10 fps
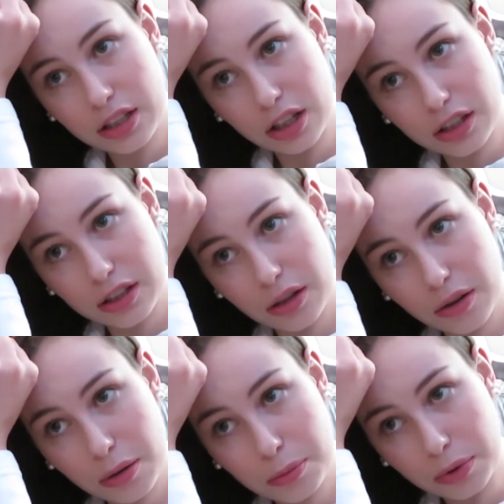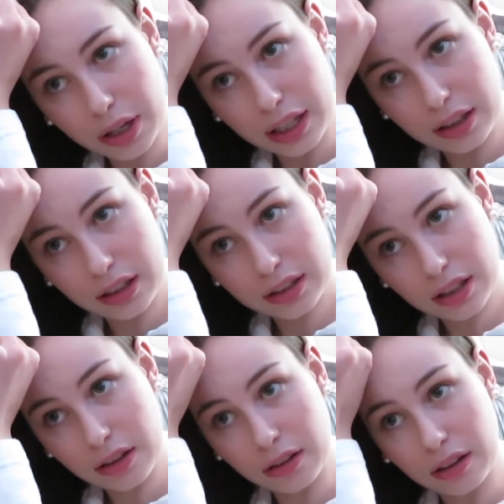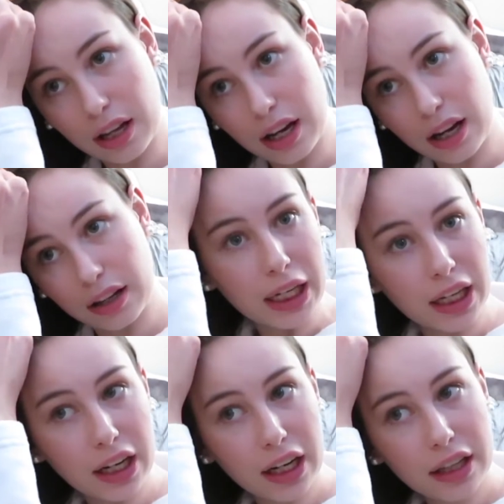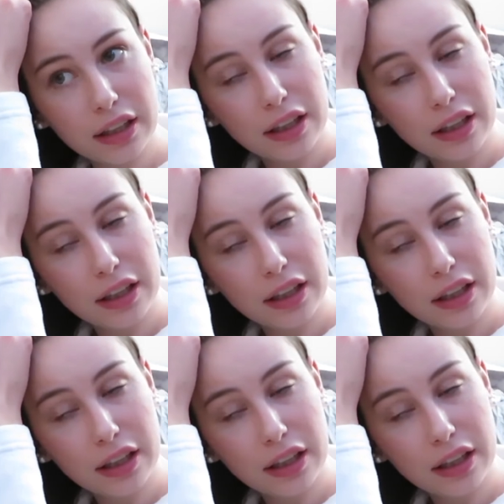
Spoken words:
just so the braid looks a lot bigger.